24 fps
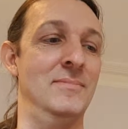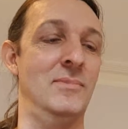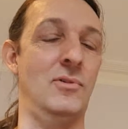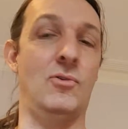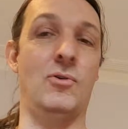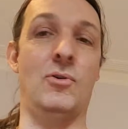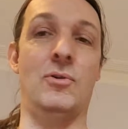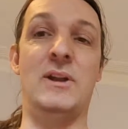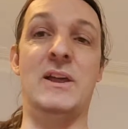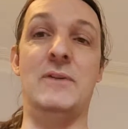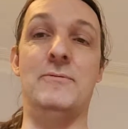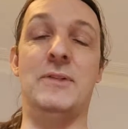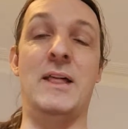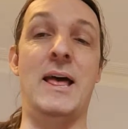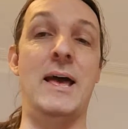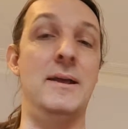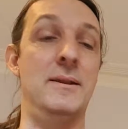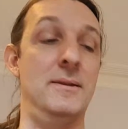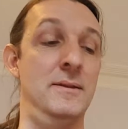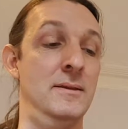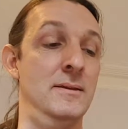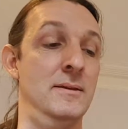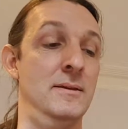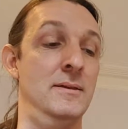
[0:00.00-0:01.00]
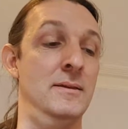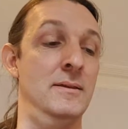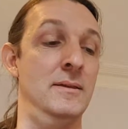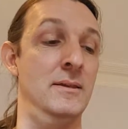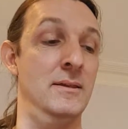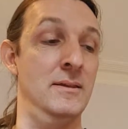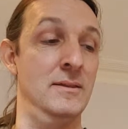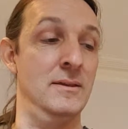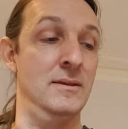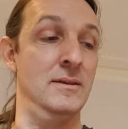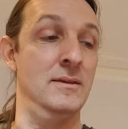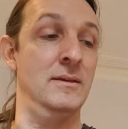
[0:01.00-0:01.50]
start on E flat,
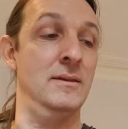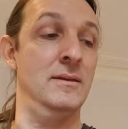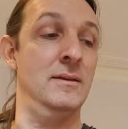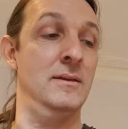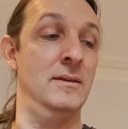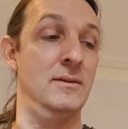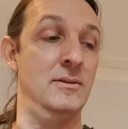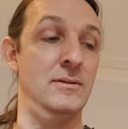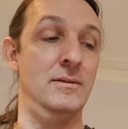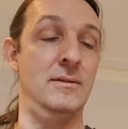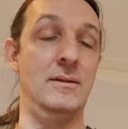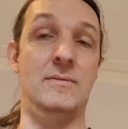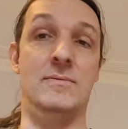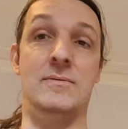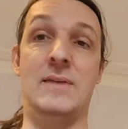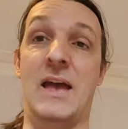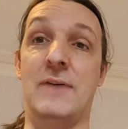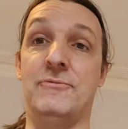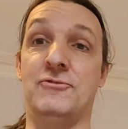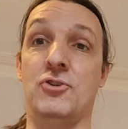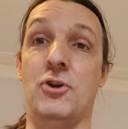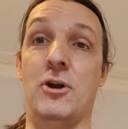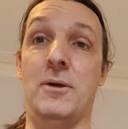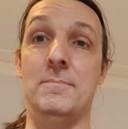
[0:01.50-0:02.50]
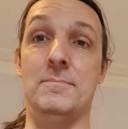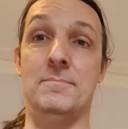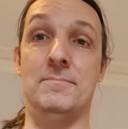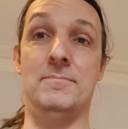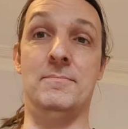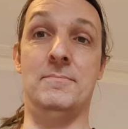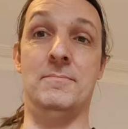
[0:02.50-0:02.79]
F sharp.